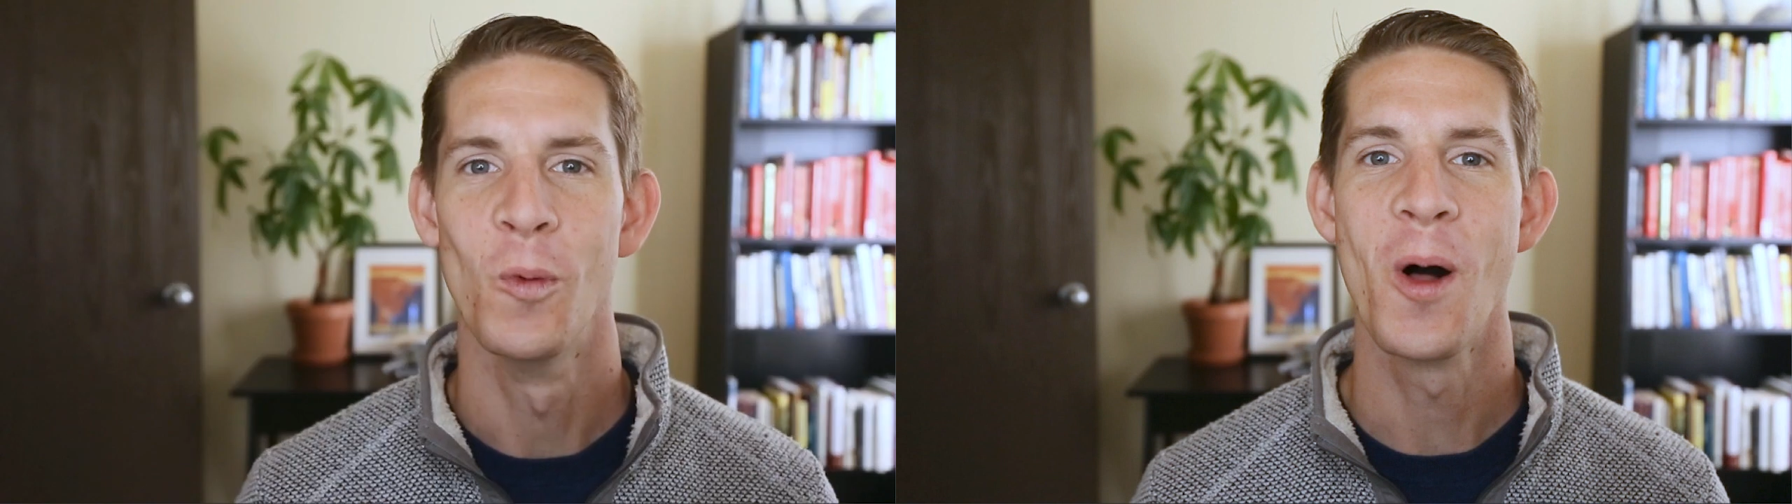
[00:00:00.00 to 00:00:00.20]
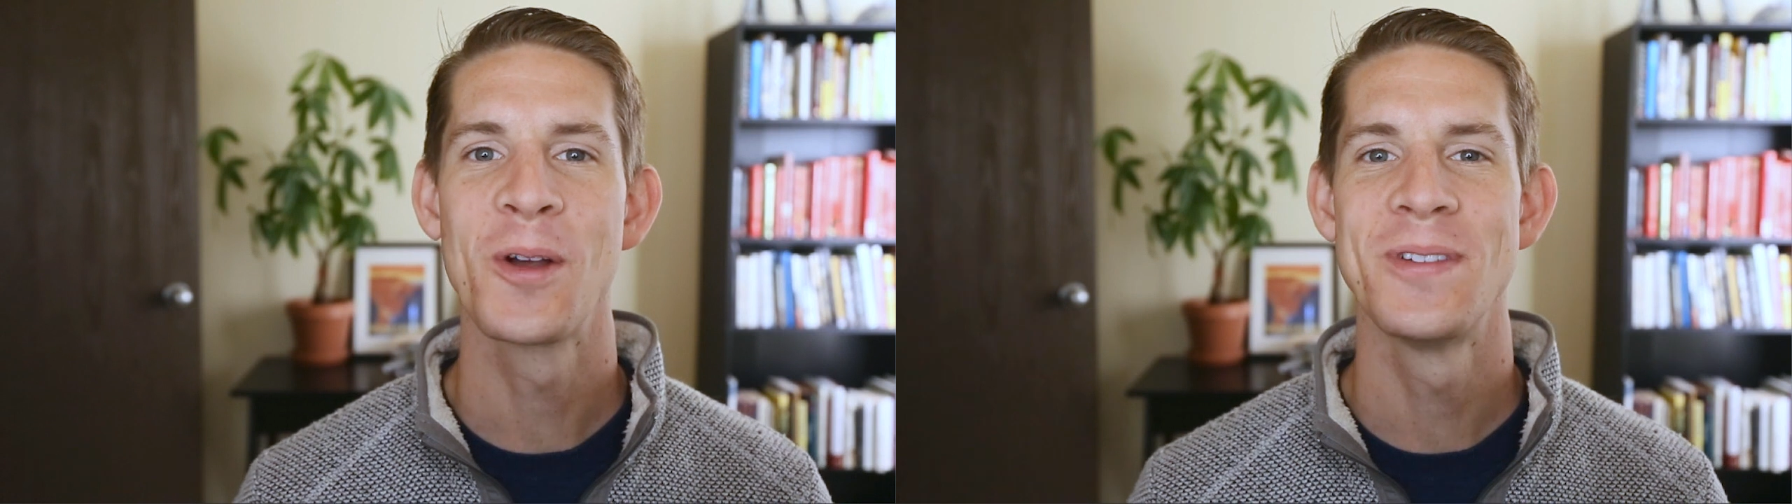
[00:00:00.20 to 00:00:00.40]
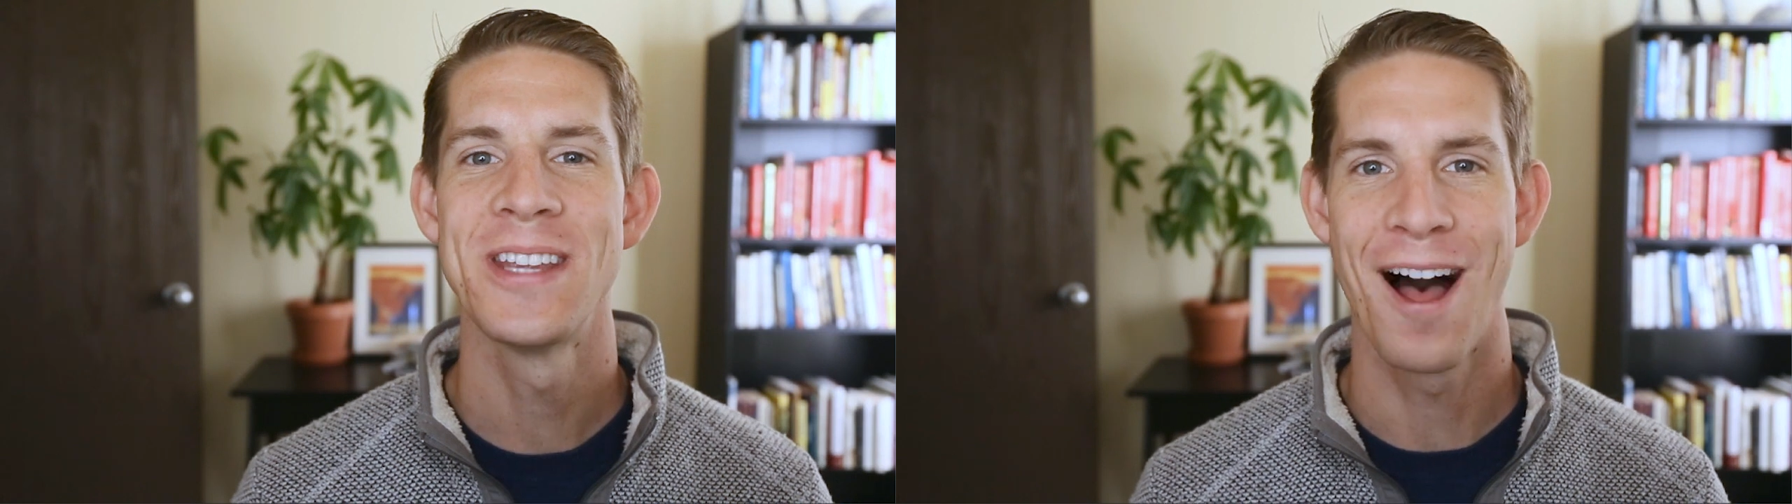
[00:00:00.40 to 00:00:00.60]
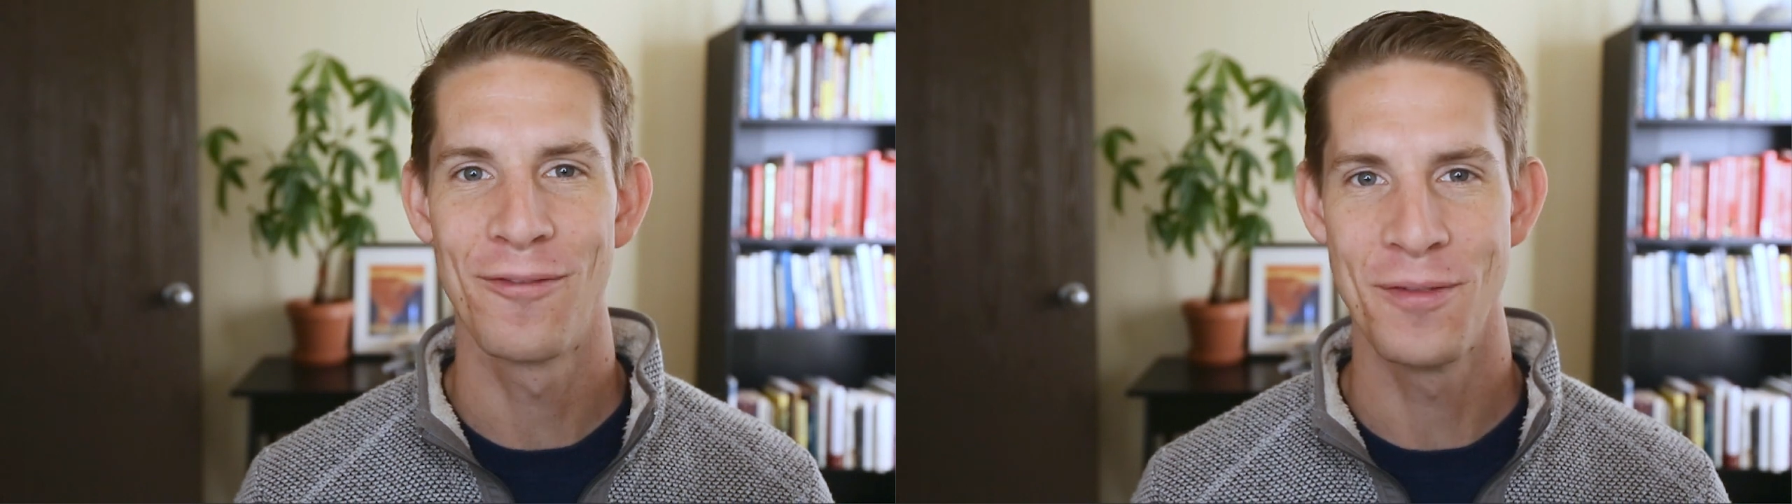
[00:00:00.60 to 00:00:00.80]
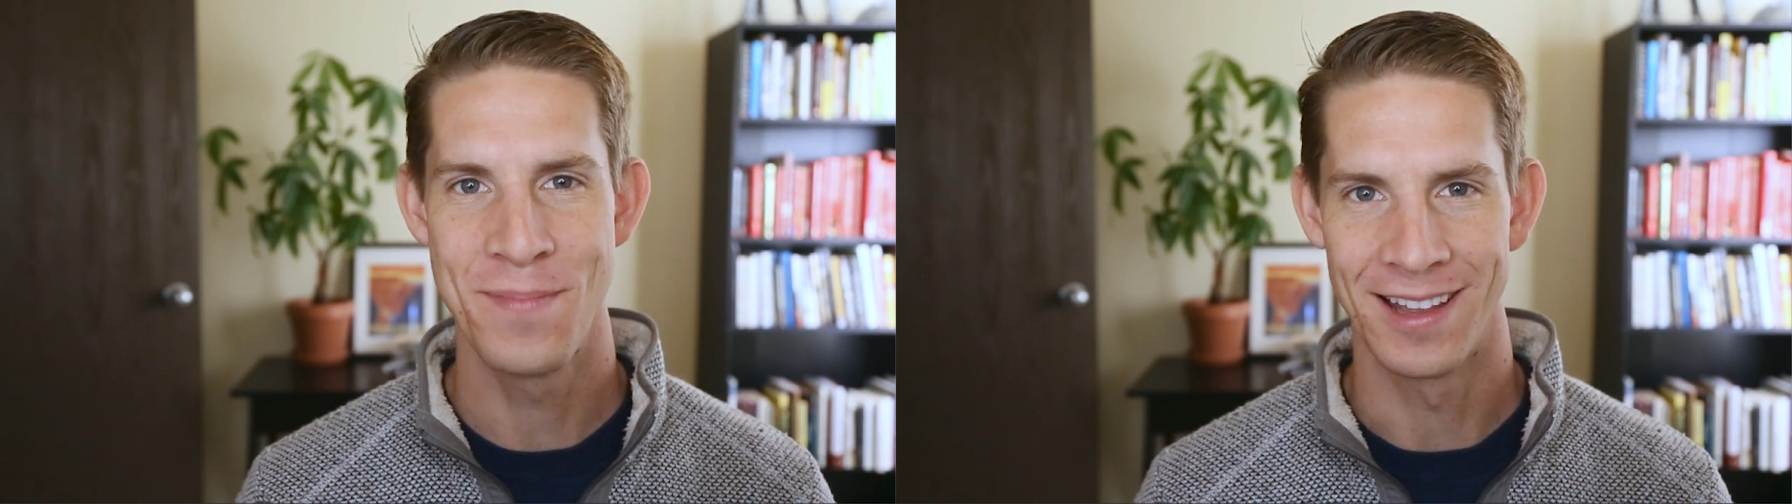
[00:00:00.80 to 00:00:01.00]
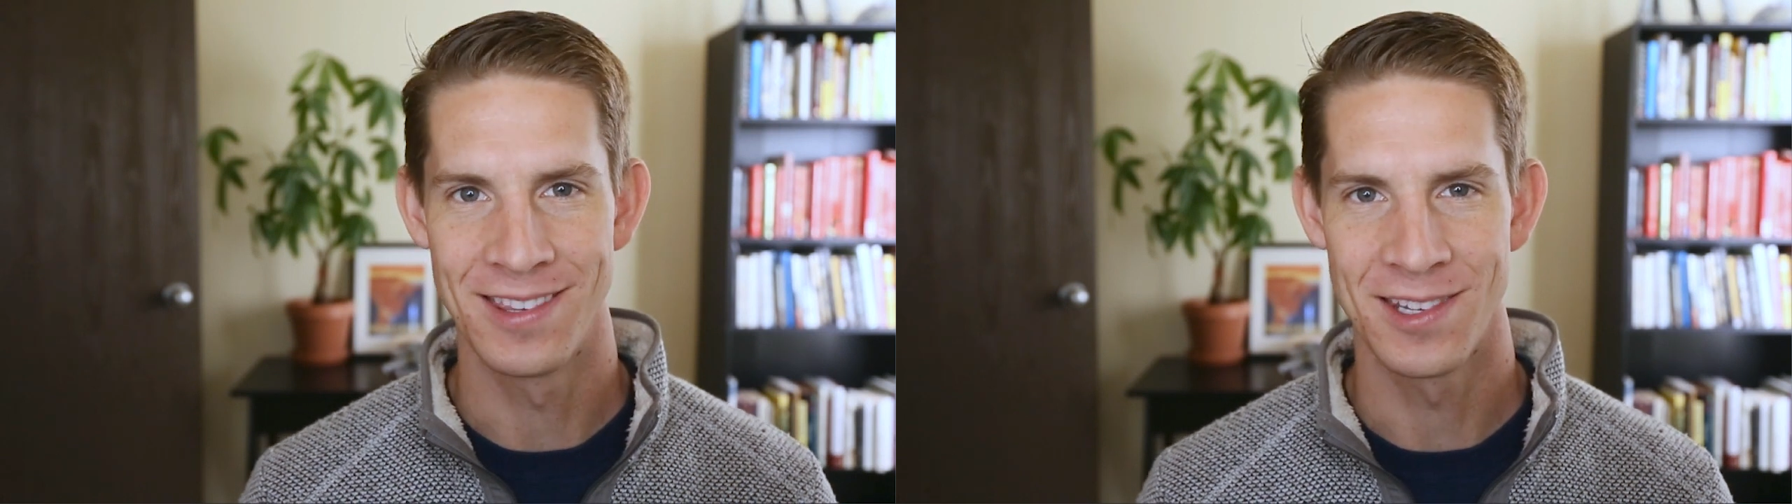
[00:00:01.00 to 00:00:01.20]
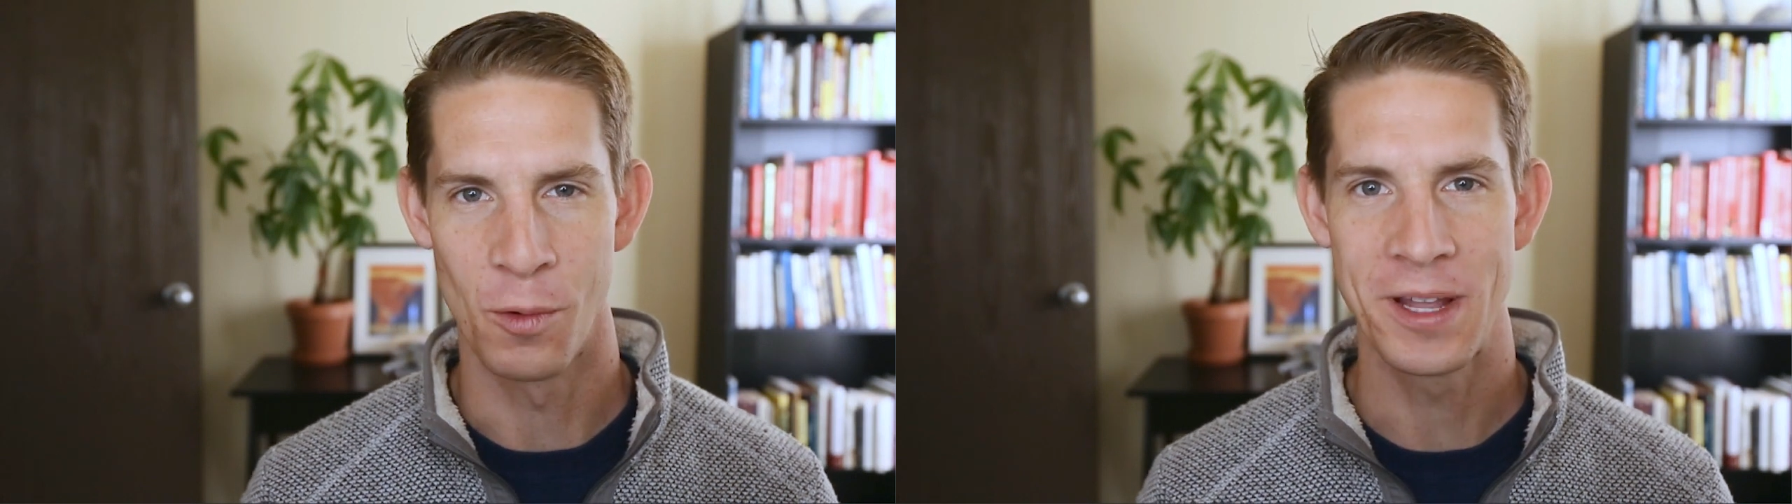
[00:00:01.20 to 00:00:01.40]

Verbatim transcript: Welcome to Alpha-Bets,